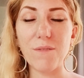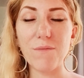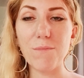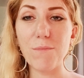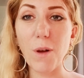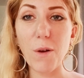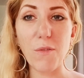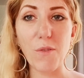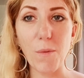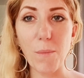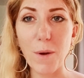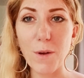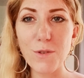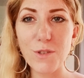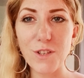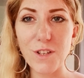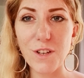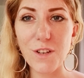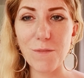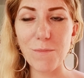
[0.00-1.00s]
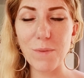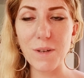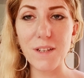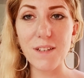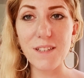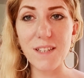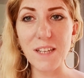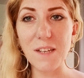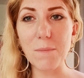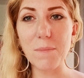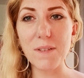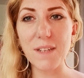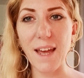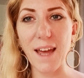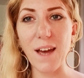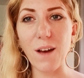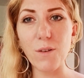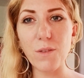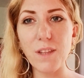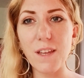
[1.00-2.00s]
of emotion but deep
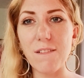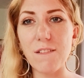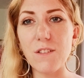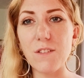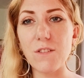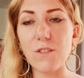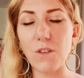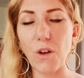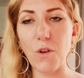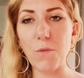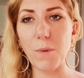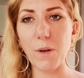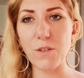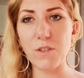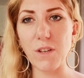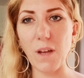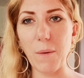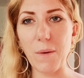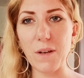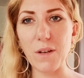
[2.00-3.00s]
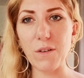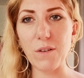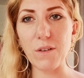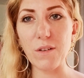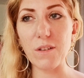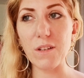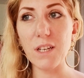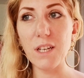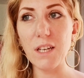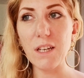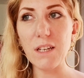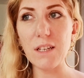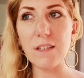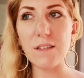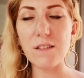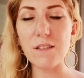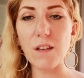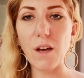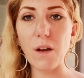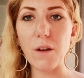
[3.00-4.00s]
down there is so much going on
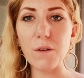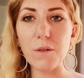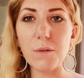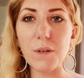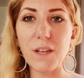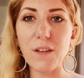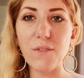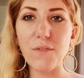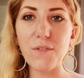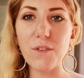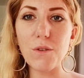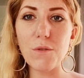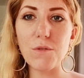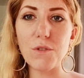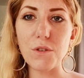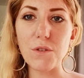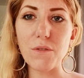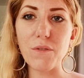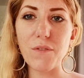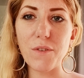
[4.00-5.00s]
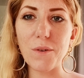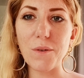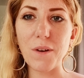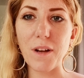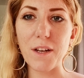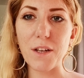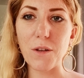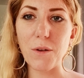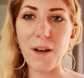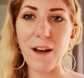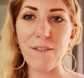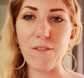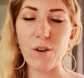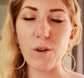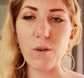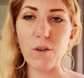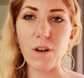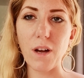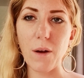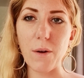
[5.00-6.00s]
and so if you do feel like you have a
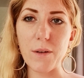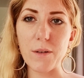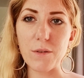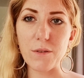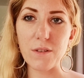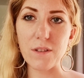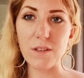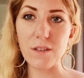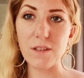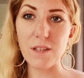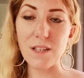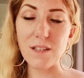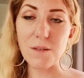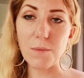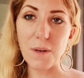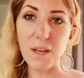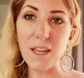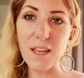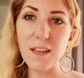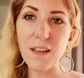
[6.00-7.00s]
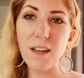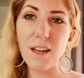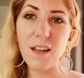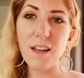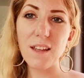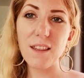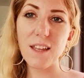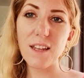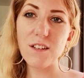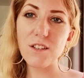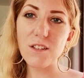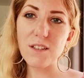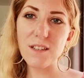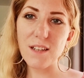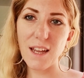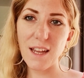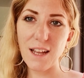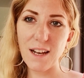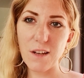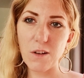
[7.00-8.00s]
lot going on this week then just
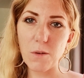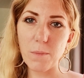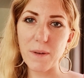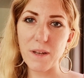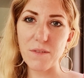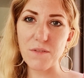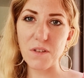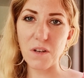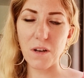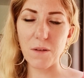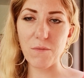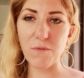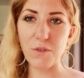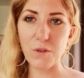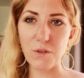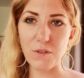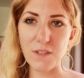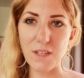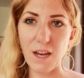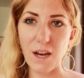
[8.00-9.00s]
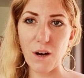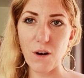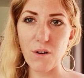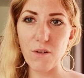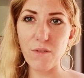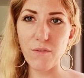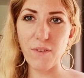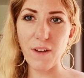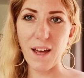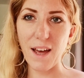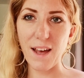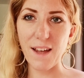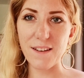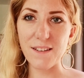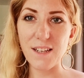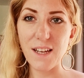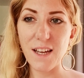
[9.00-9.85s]
take a little bit of time for yourself and